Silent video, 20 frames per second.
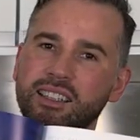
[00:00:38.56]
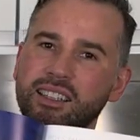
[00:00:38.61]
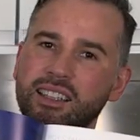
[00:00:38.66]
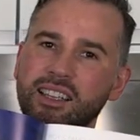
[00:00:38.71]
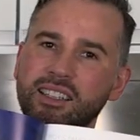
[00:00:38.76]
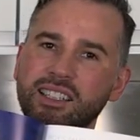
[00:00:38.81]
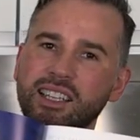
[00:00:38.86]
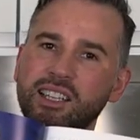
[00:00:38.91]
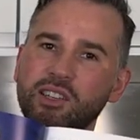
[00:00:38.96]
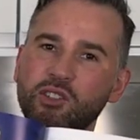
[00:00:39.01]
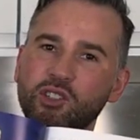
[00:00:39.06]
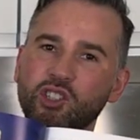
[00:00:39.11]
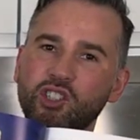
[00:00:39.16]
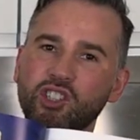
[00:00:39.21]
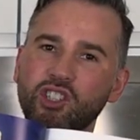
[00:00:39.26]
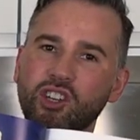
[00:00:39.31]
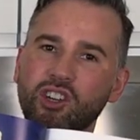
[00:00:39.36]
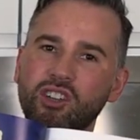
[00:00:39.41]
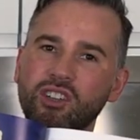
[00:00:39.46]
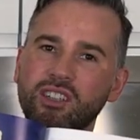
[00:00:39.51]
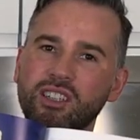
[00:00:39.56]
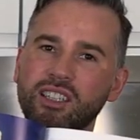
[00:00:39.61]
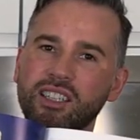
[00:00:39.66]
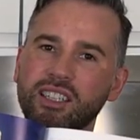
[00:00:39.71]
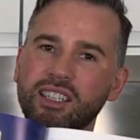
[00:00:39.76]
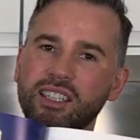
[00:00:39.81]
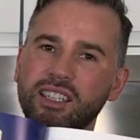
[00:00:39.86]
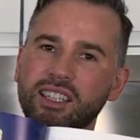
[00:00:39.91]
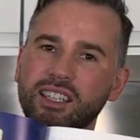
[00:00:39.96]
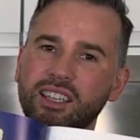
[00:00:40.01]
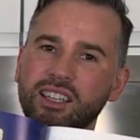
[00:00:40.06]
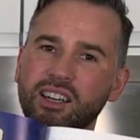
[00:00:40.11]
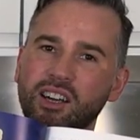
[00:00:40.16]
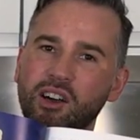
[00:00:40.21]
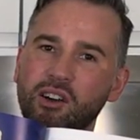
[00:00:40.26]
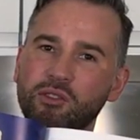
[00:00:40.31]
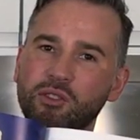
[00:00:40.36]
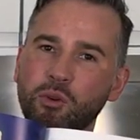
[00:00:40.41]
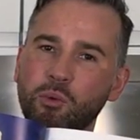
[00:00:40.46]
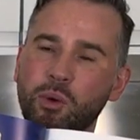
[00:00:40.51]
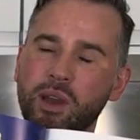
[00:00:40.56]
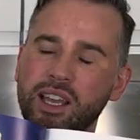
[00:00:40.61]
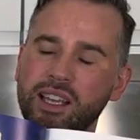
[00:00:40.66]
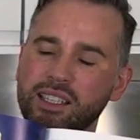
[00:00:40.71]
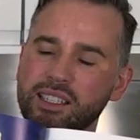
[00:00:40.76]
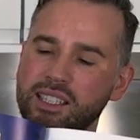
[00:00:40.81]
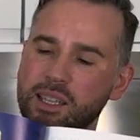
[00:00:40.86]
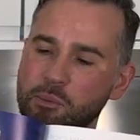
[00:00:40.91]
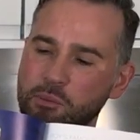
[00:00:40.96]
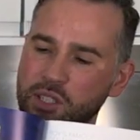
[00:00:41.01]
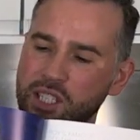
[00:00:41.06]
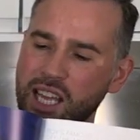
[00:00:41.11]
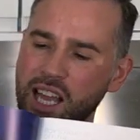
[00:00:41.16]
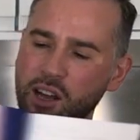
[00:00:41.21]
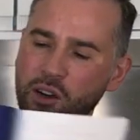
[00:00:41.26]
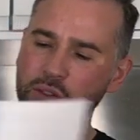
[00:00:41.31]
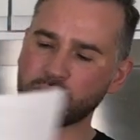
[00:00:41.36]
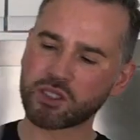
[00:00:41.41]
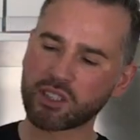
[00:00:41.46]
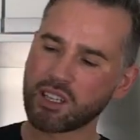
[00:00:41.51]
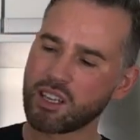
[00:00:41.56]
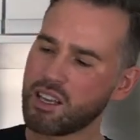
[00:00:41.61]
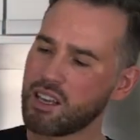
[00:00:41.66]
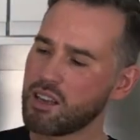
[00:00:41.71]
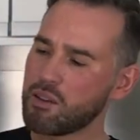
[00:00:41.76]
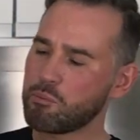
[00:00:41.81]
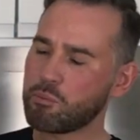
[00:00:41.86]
There's a little shot of the wings themselves,